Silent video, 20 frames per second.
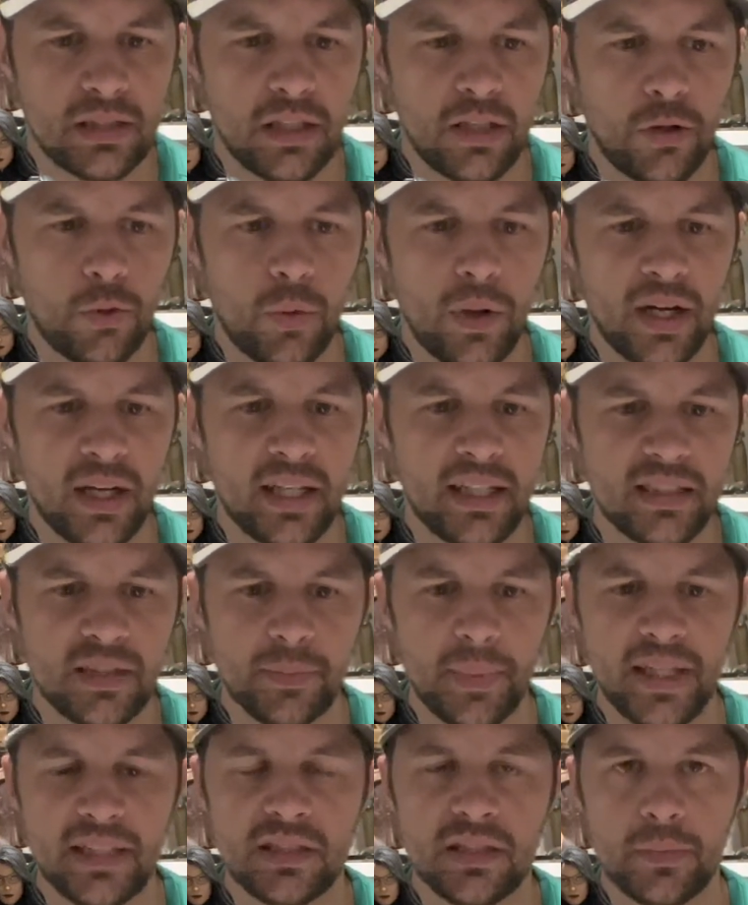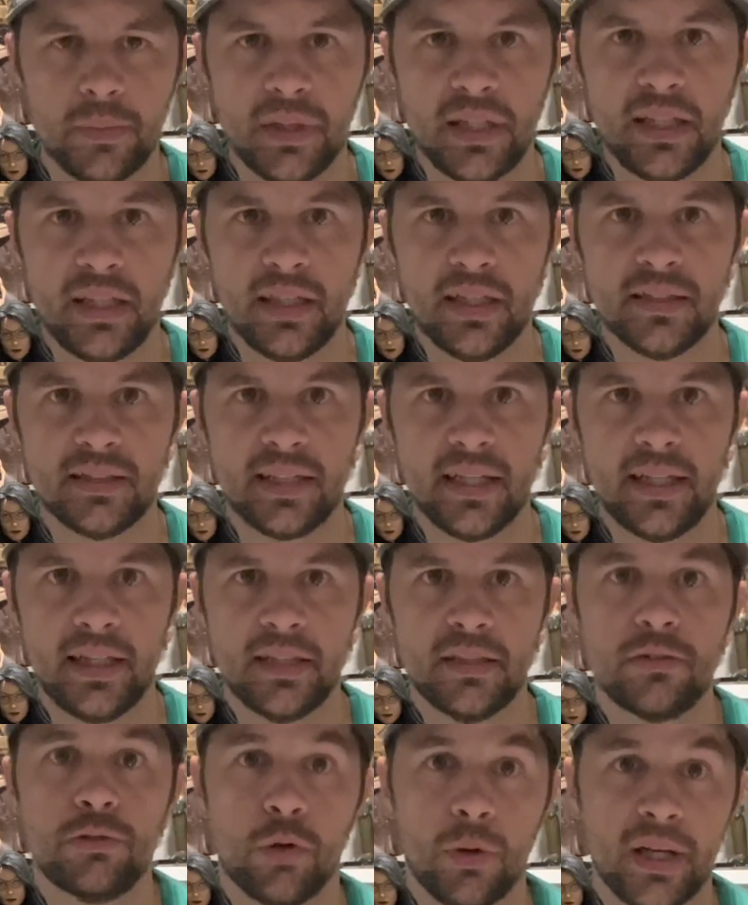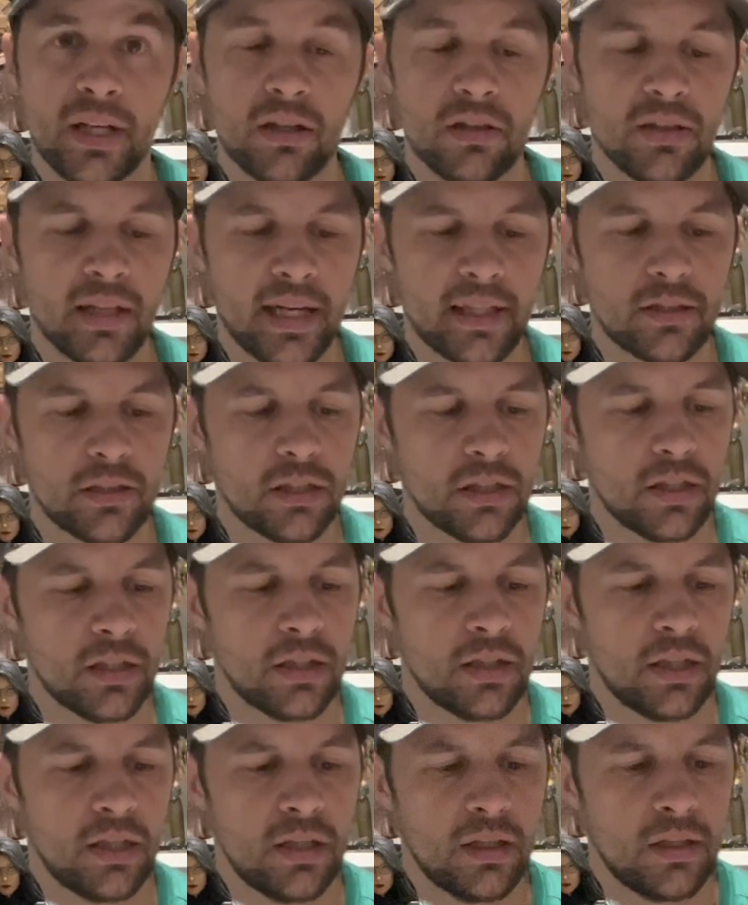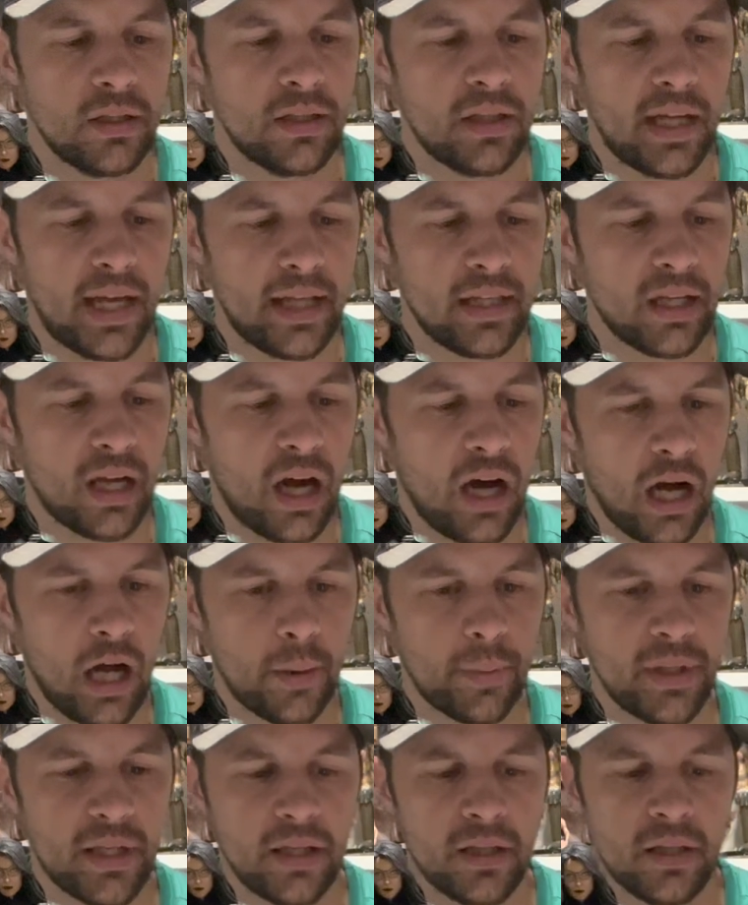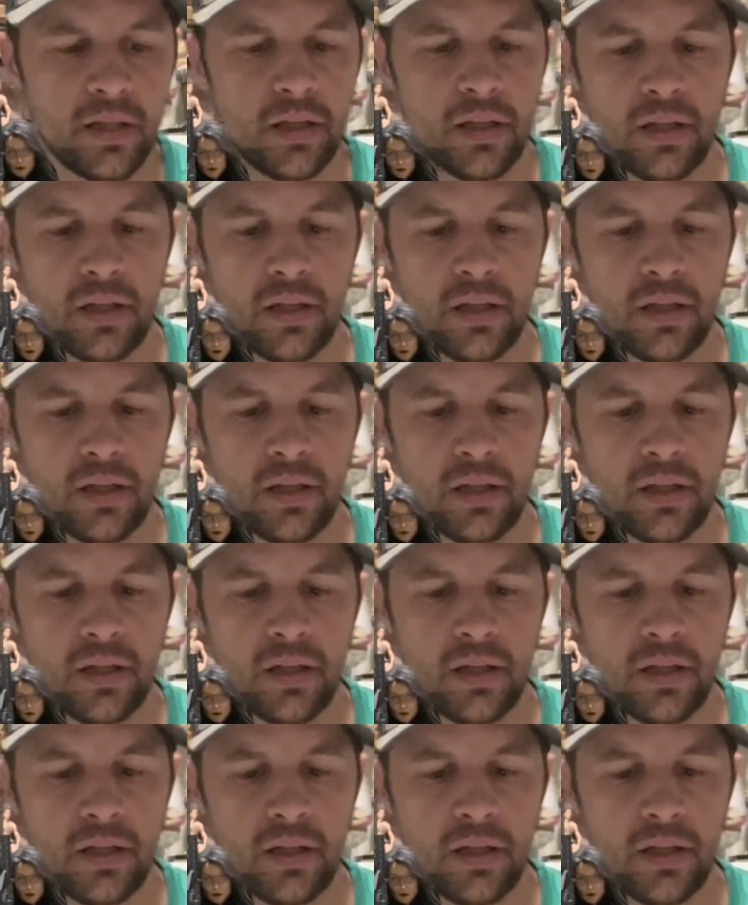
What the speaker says: what he's meant to me as a toy collector and the hobby.